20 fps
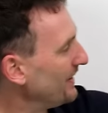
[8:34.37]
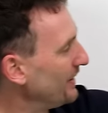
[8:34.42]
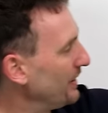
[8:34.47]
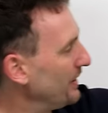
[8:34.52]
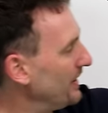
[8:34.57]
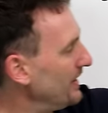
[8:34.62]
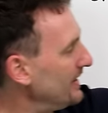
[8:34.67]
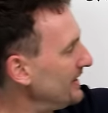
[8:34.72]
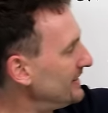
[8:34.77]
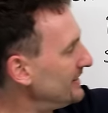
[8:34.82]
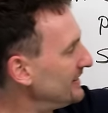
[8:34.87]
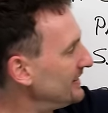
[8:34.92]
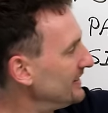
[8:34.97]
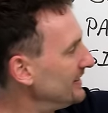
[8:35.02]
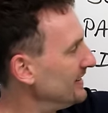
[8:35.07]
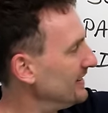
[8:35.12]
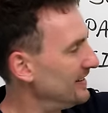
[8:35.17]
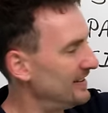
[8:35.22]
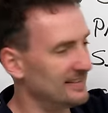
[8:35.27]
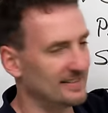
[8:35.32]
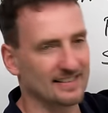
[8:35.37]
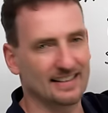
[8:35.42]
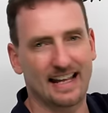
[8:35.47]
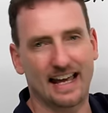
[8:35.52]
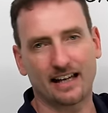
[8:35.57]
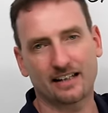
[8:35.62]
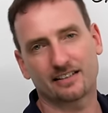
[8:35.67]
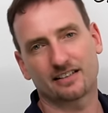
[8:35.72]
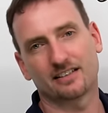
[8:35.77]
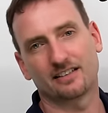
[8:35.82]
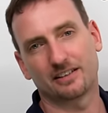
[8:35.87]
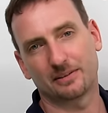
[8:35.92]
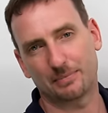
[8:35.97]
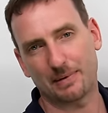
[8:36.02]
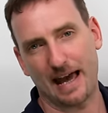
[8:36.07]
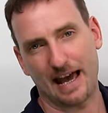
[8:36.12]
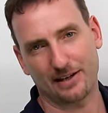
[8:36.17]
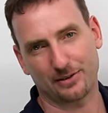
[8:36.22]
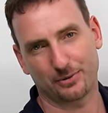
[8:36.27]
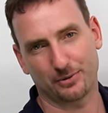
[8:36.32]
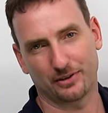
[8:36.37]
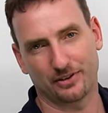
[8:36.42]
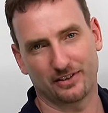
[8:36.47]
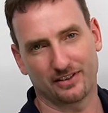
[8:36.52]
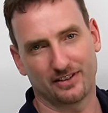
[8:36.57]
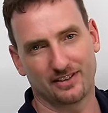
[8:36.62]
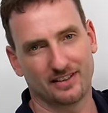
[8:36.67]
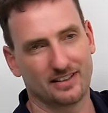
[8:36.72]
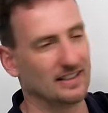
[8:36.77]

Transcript: This is an excellent password.